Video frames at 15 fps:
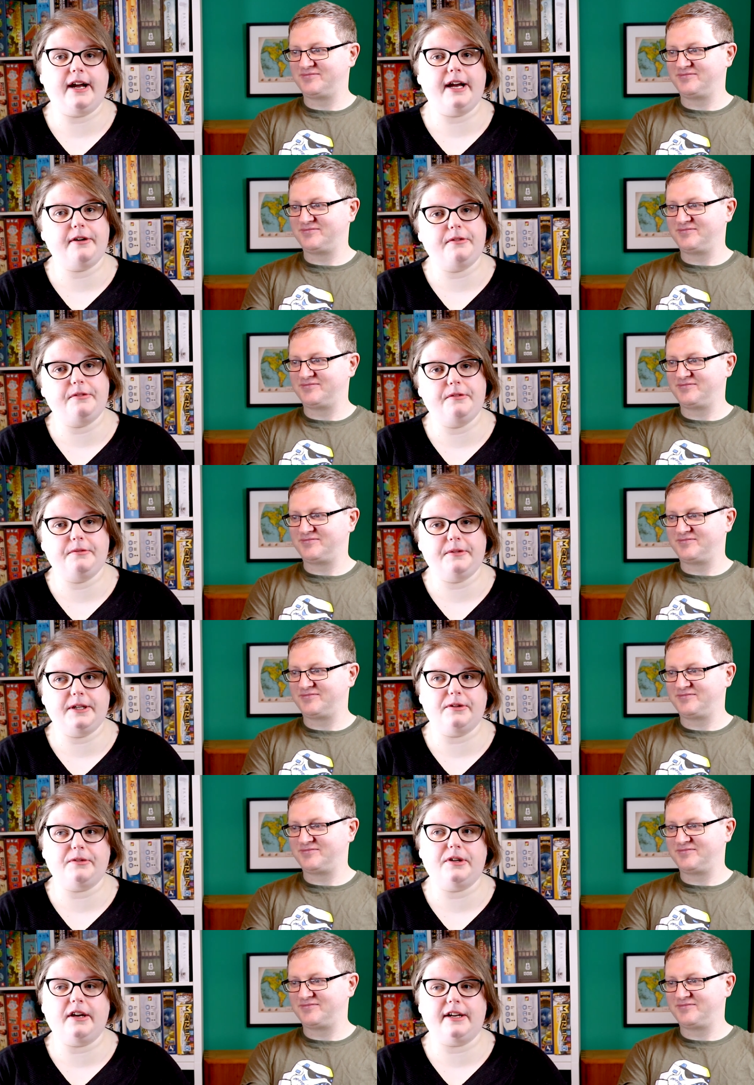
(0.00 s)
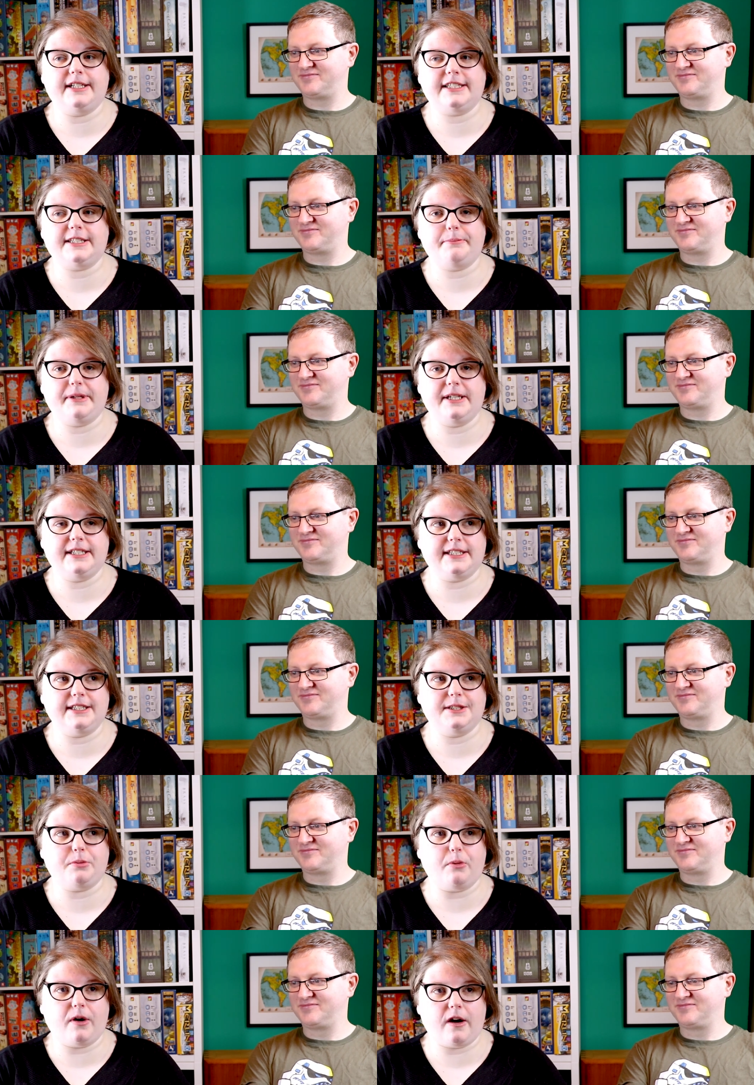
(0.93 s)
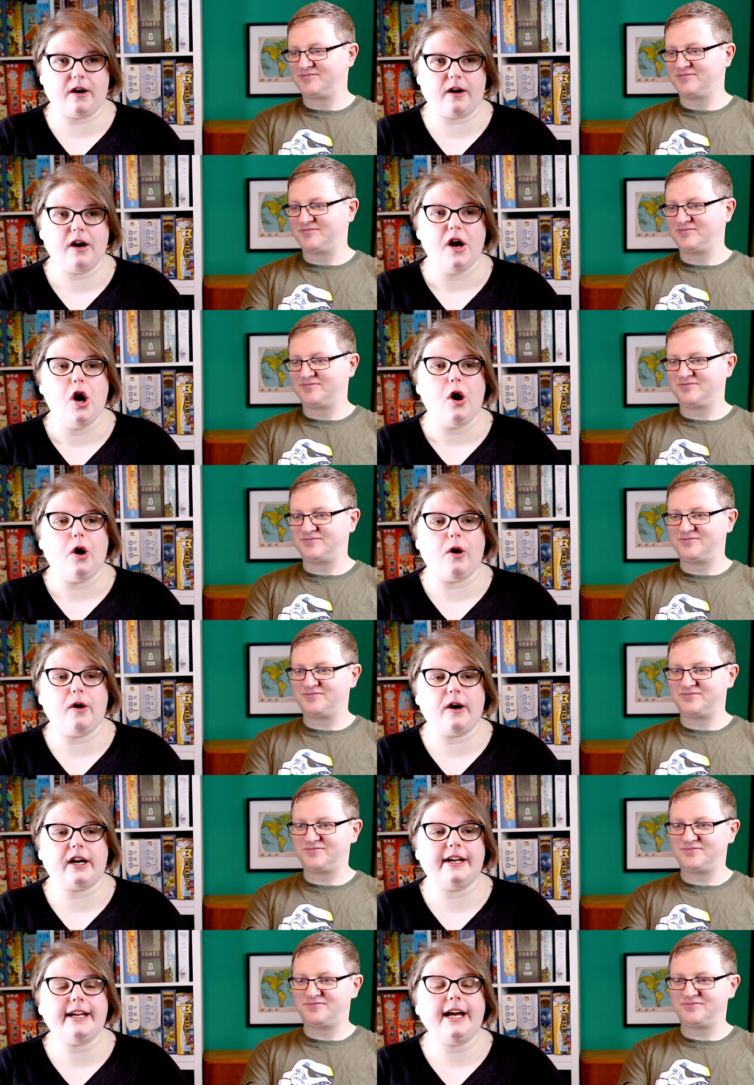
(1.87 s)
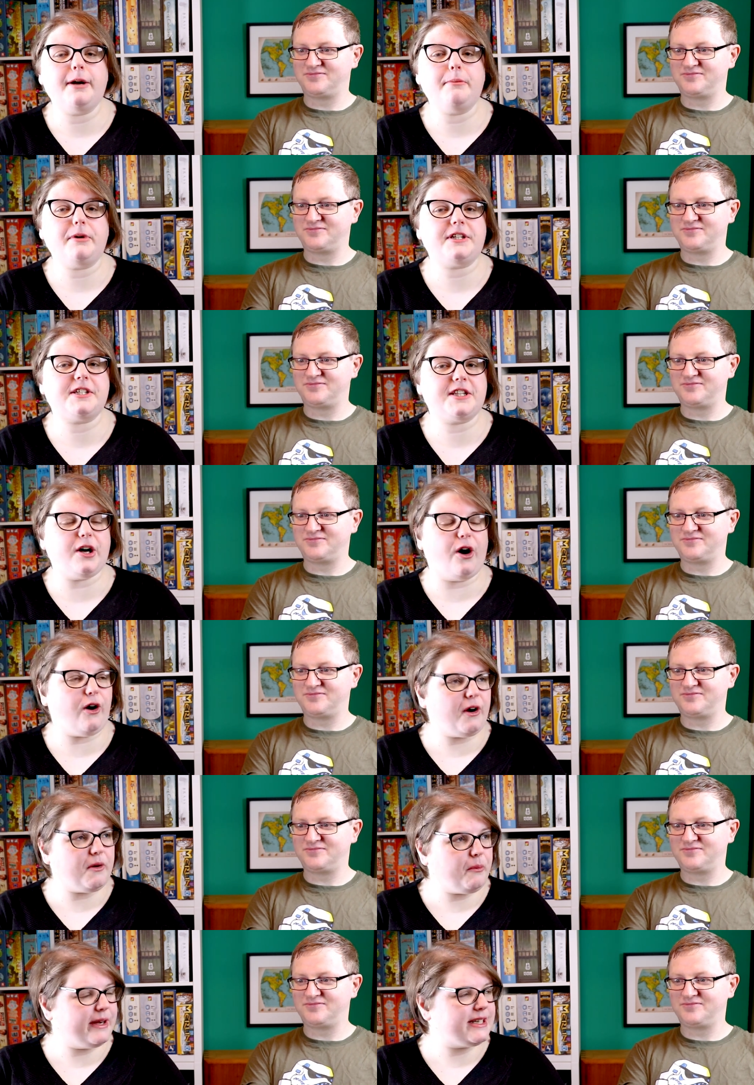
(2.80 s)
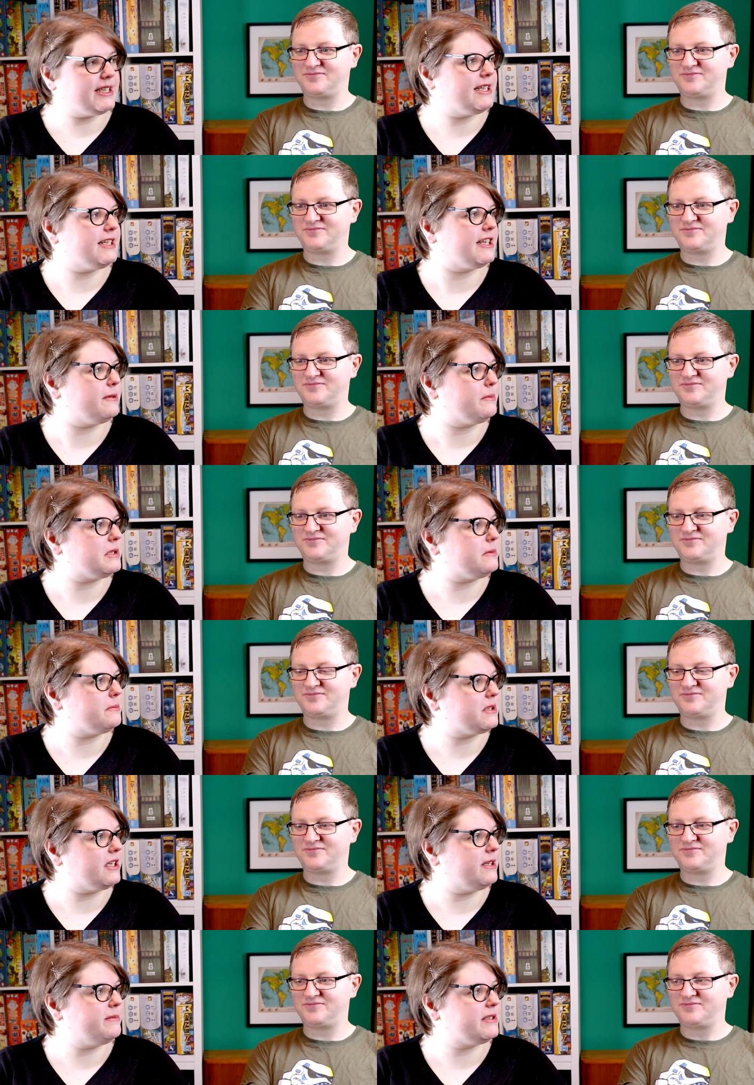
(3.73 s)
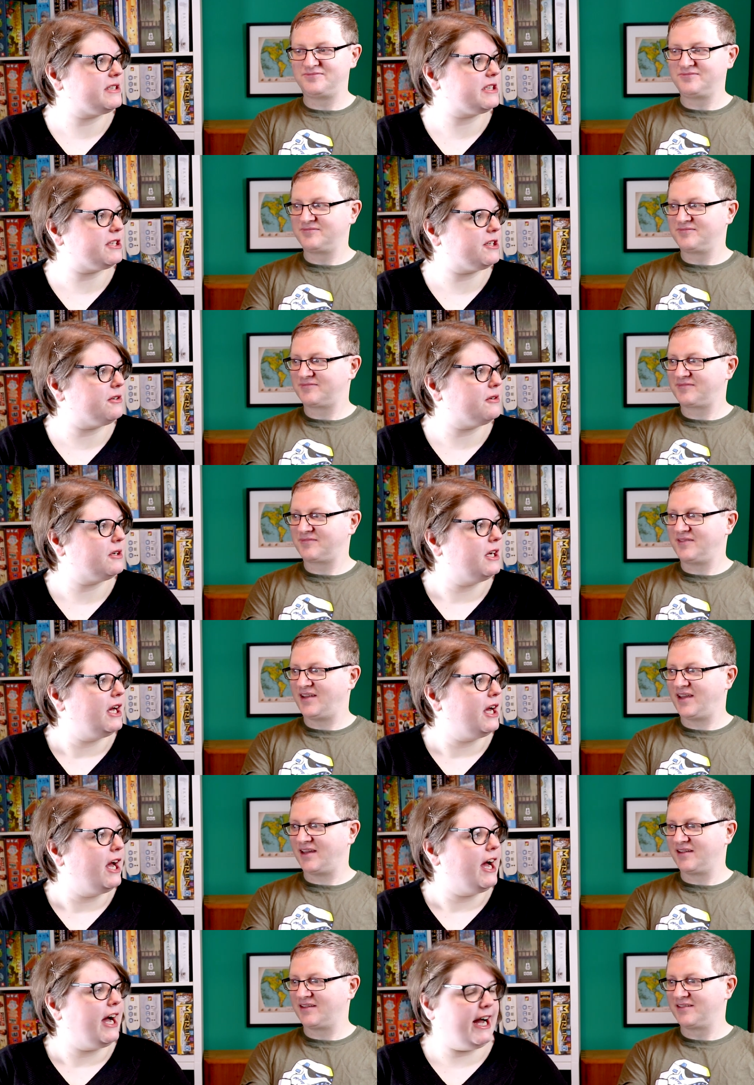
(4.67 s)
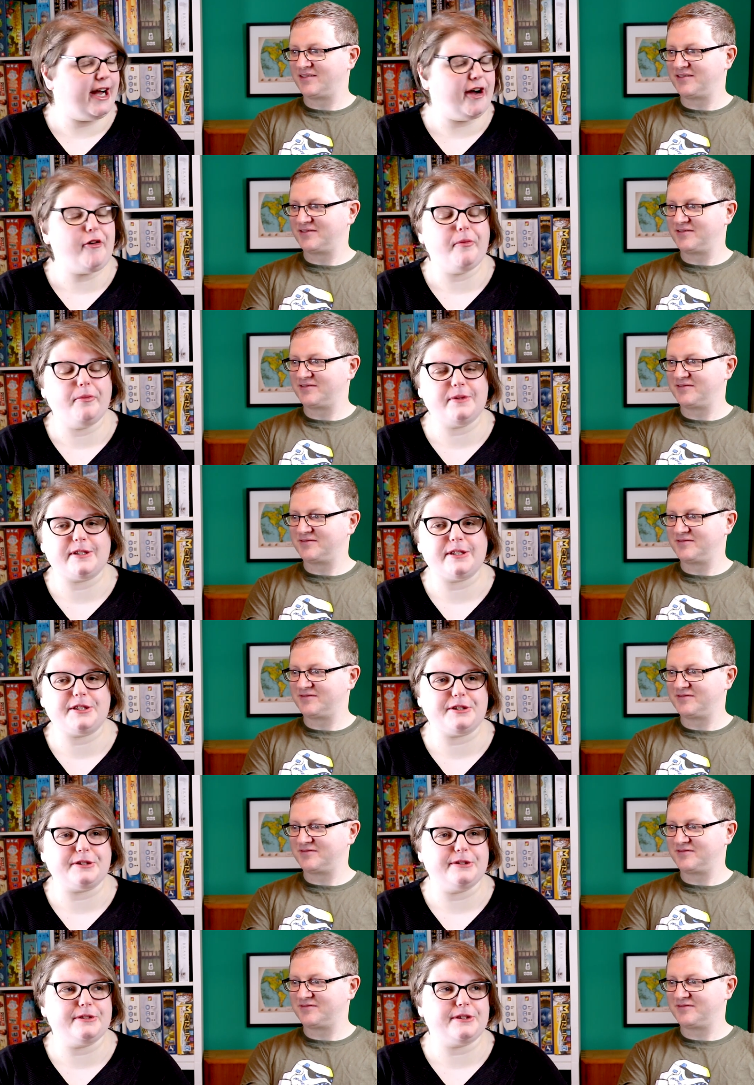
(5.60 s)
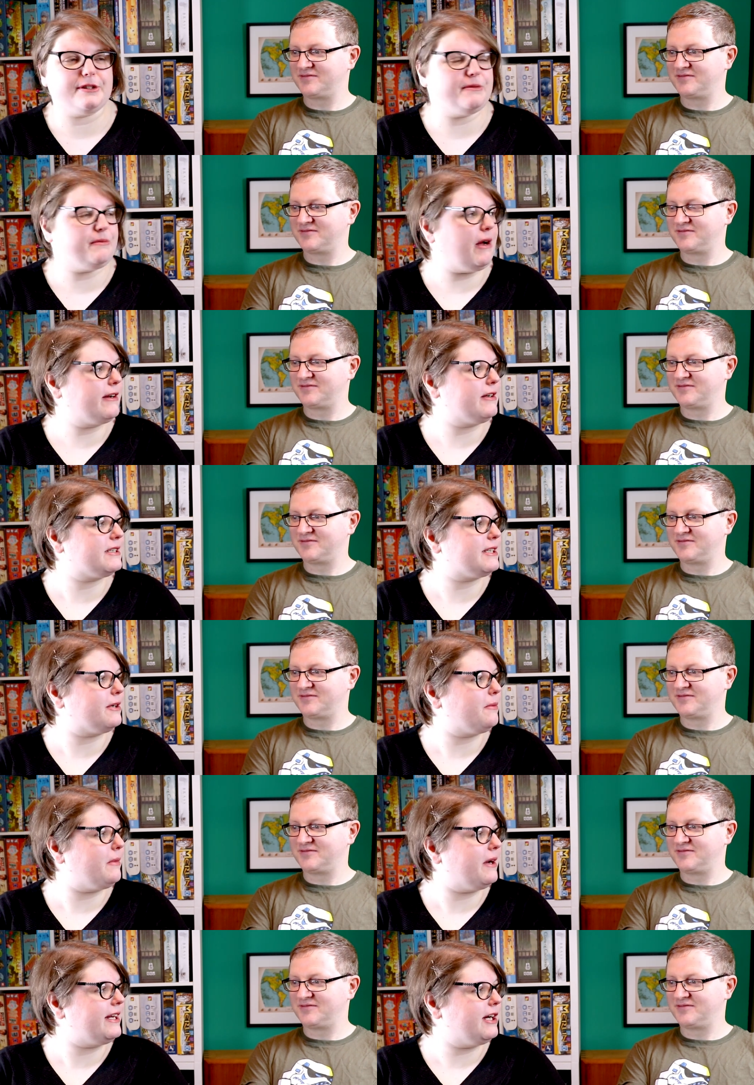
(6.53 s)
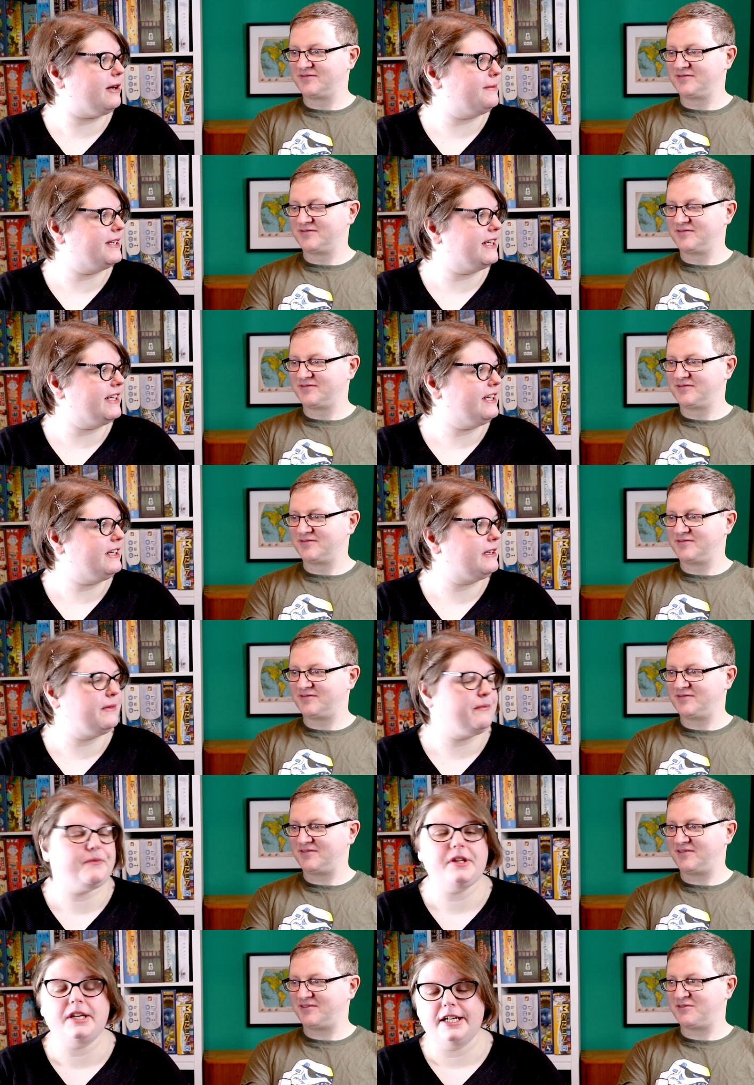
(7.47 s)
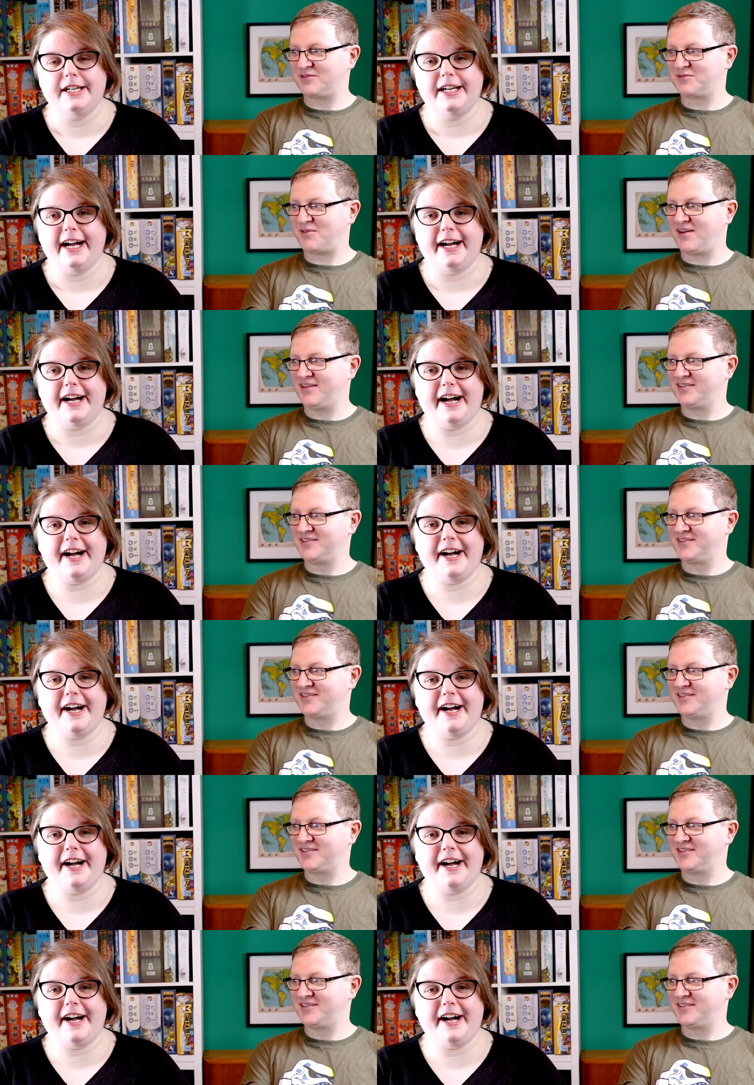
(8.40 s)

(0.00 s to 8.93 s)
Speaker 1: or how you know nice the pieces were, or kind of how much thought went into them sometimes too. Yeah. Uh, which is true. So I'm gonna start with my nominee. Which was?